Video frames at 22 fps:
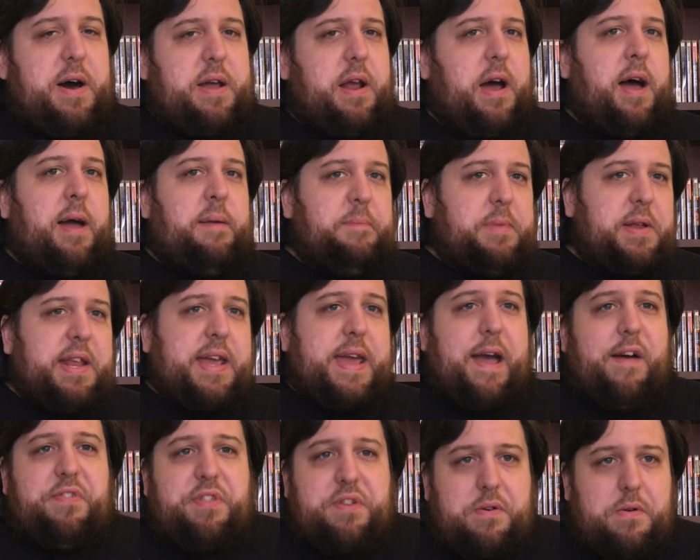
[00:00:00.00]
But I'm going
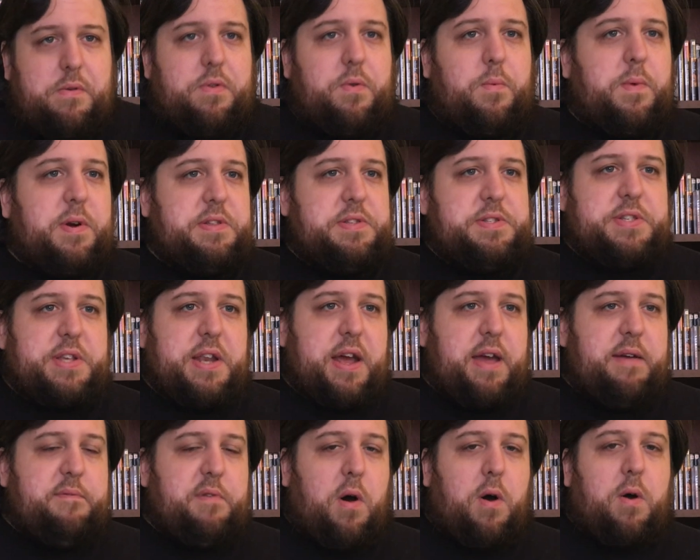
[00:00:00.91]
to get through the ones
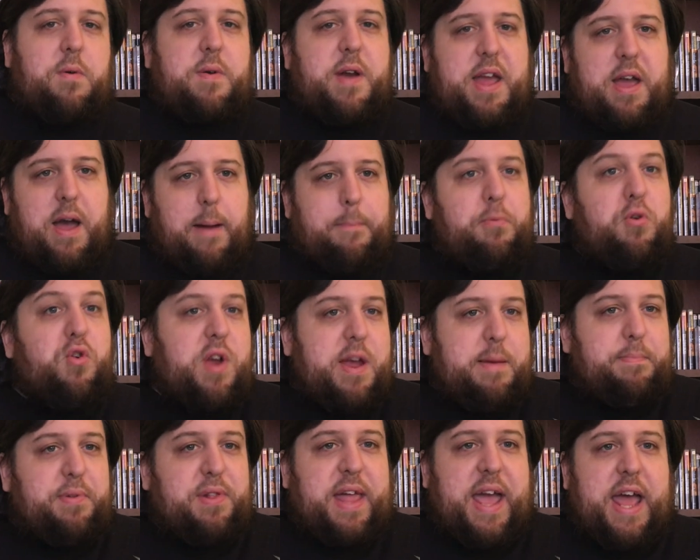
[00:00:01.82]
that I've already got
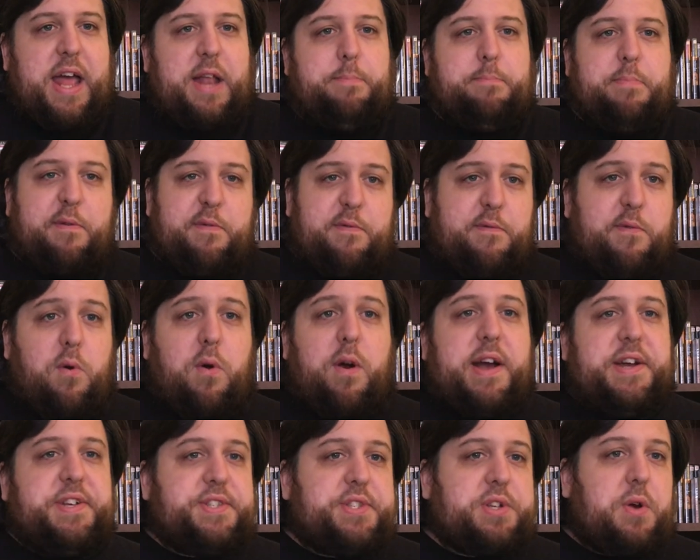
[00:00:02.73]
pre planned
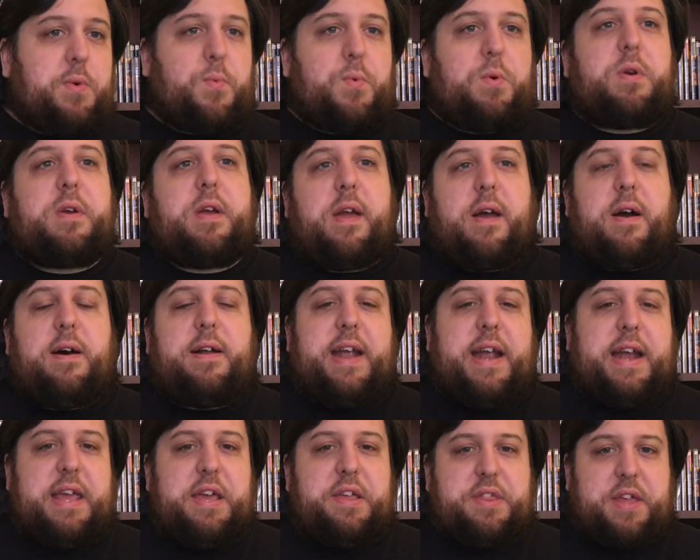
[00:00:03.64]
before I start working
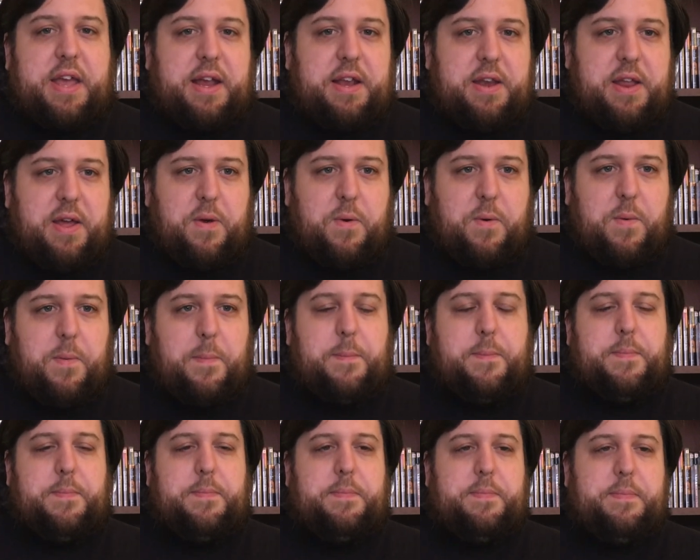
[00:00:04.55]
on anything new.
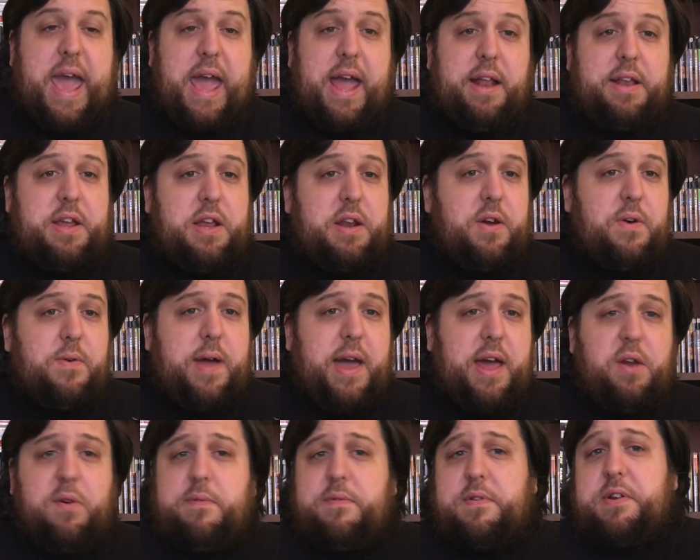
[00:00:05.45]
And, you know,
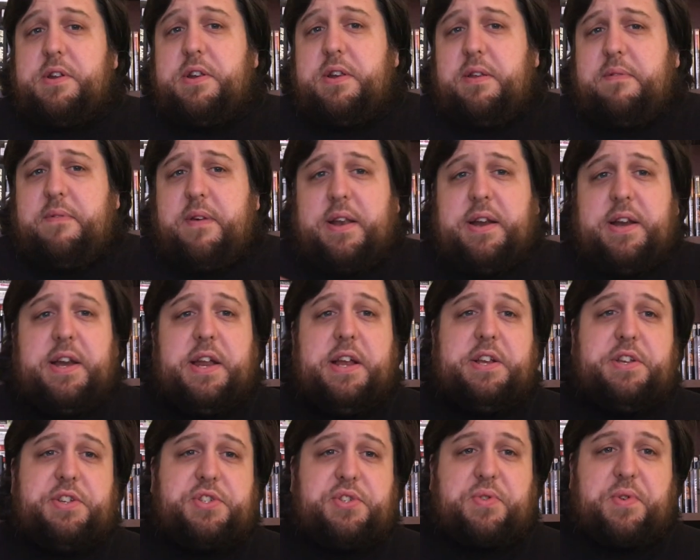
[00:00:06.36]
head over to
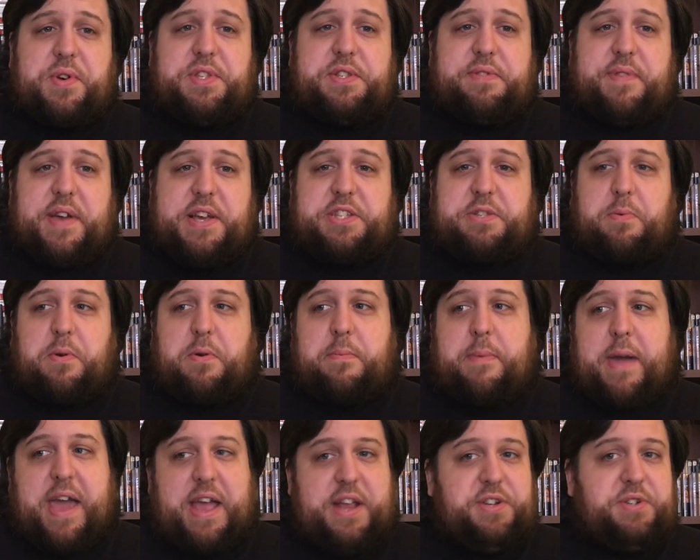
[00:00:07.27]
Divinity Destroyed's
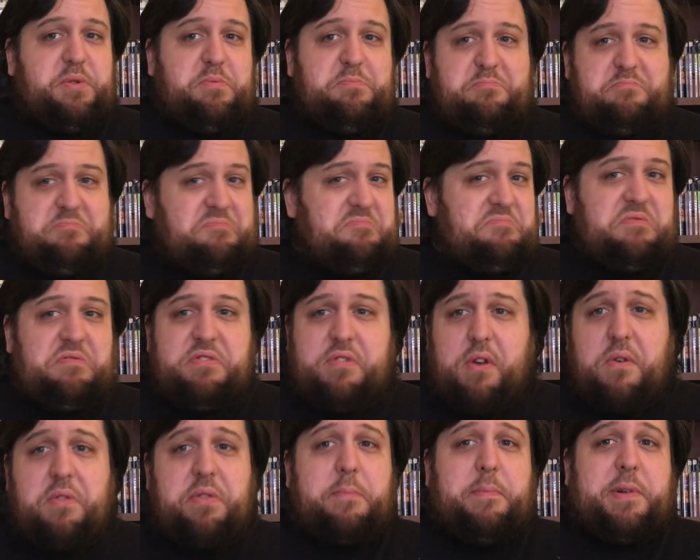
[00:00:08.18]
Facebook page,
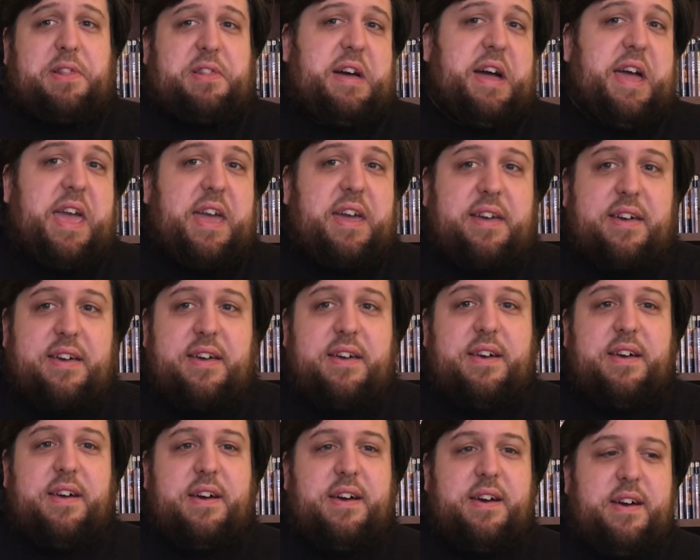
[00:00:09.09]
throw them a
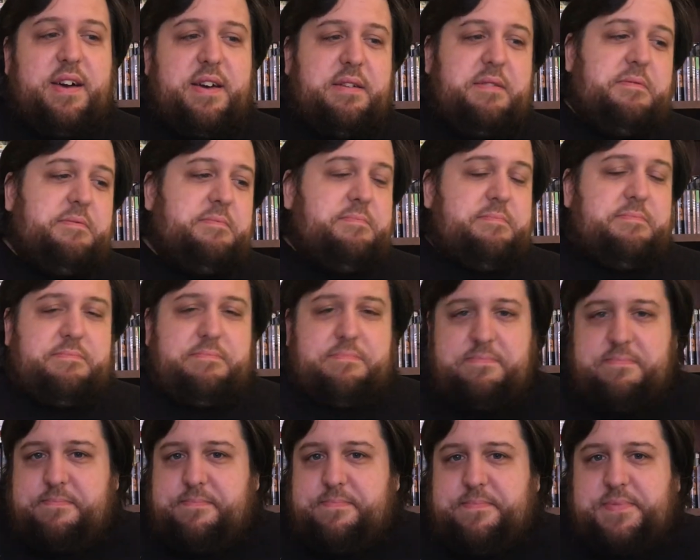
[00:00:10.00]
like.
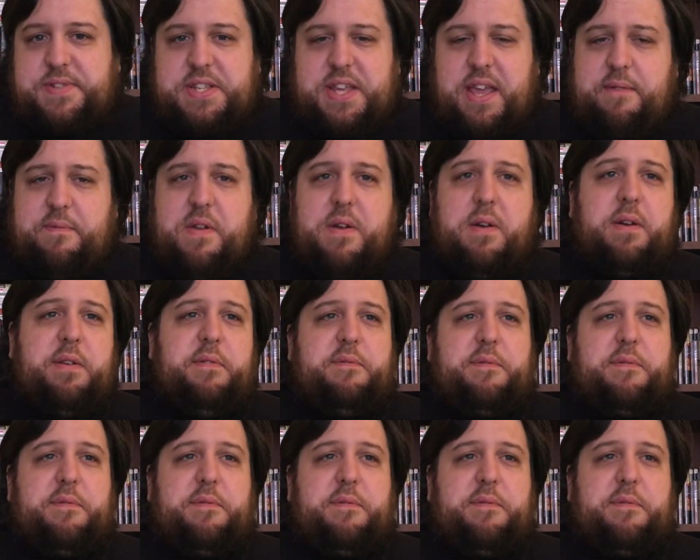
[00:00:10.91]
See if